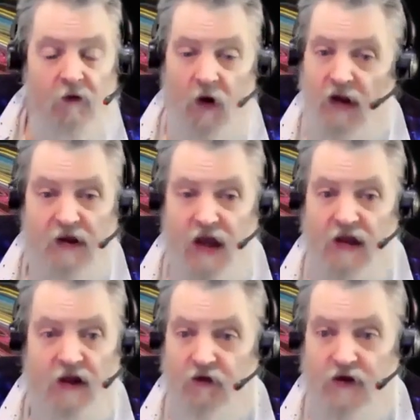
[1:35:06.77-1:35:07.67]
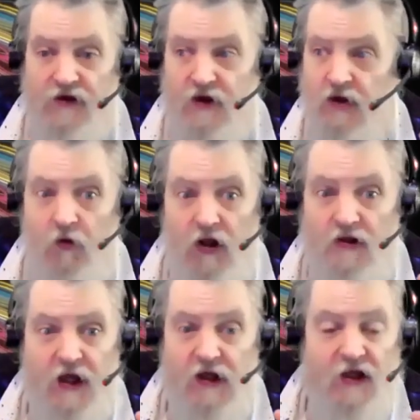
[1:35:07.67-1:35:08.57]
One day difference and the world
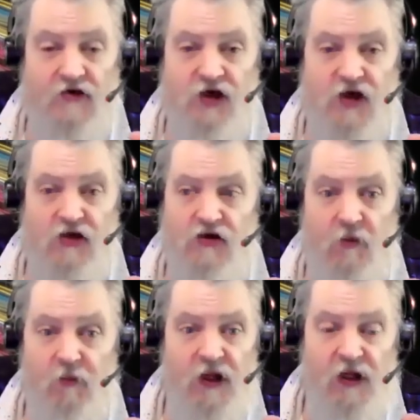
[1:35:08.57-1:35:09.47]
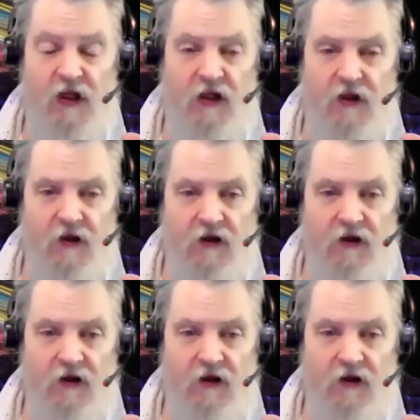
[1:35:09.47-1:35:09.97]
suddenly has changed completely.